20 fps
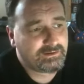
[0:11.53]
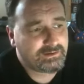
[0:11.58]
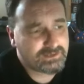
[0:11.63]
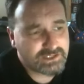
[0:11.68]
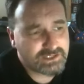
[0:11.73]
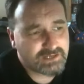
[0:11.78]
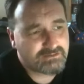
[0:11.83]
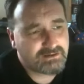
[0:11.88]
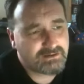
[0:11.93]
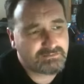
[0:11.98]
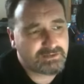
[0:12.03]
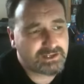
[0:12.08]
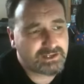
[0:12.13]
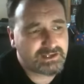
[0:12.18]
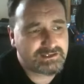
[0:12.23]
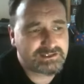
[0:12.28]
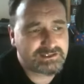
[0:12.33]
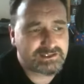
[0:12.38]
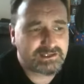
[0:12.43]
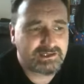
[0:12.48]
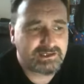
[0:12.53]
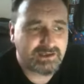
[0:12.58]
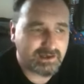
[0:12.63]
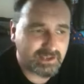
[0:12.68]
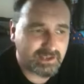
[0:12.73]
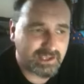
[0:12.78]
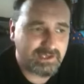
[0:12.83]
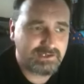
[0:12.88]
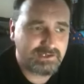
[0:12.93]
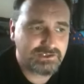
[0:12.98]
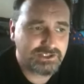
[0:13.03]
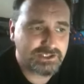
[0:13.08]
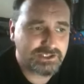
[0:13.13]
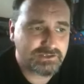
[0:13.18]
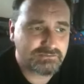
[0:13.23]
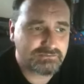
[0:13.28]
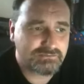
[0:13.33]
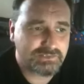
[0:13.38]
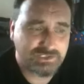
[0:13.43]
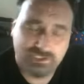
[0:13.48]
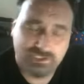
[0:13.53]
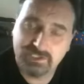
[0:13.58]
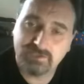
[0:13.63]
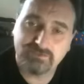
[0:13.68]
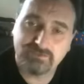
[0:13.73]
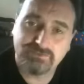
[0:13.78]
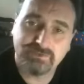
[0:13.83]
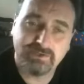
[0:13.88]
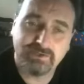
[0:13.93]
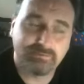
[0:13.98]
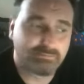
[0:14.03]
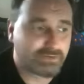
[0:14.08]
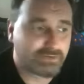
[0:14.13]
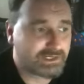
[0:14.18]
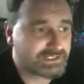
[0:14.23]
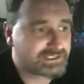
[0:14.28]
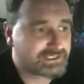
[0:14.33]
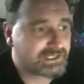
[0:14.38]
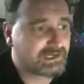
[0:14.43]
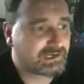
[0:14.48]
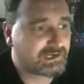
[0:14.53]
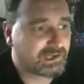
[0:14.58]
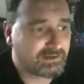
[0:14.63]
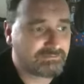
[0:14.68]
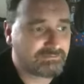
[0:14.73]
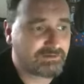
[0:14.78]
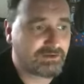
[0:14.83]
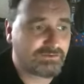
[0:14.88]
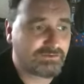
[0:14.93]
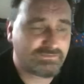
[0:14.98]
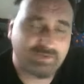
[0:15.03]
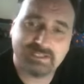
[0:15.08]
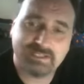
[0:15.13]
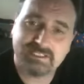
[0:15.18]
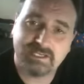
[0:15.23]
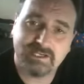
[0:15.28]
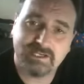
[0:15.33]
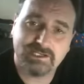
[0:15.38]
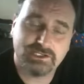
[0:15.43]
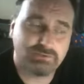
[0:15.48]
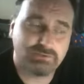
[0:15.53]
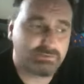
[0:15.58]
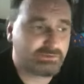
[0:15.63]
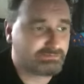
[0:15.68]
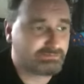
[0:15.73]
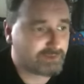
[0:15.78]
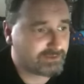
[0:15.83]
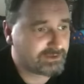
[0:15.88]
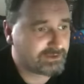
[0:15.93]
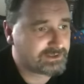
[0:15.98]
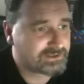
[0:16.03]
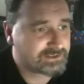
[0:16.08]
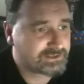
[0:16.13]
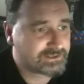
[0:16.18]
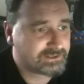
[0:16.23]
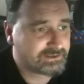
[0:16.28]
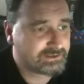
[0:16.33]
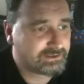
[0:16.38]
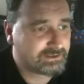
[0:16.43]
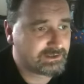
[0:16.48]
It generally begins at a young age, as children embrace their lifelong fascination with mirrors,